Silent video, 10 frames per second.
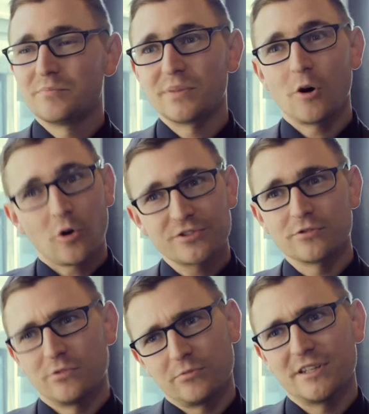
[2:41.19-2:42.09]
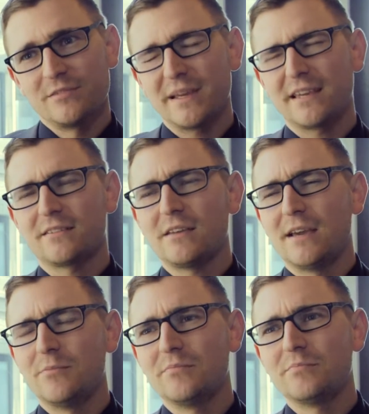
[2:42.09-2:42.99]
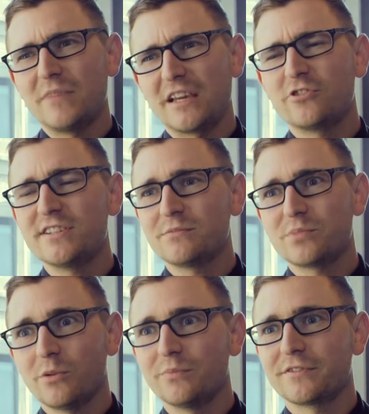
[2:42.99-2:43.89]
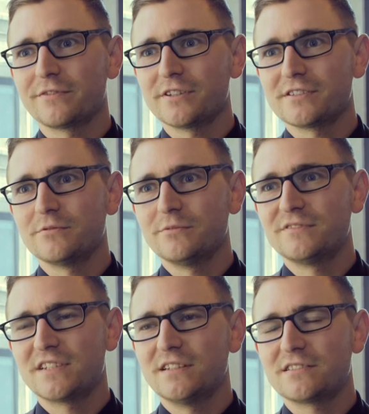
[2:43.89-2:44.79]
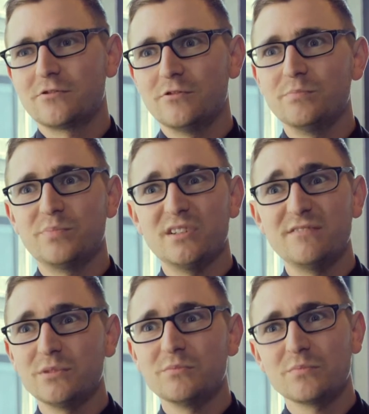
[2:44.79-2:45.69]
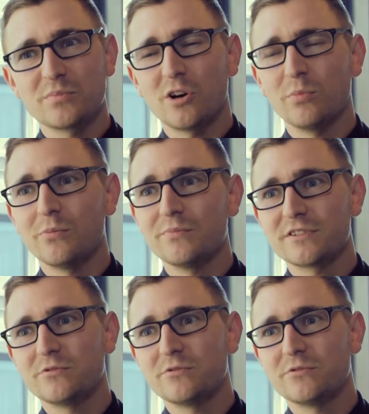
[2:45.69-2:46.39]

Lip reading: But also one of the big increasing problems for us that we've seen is through bereavement problems,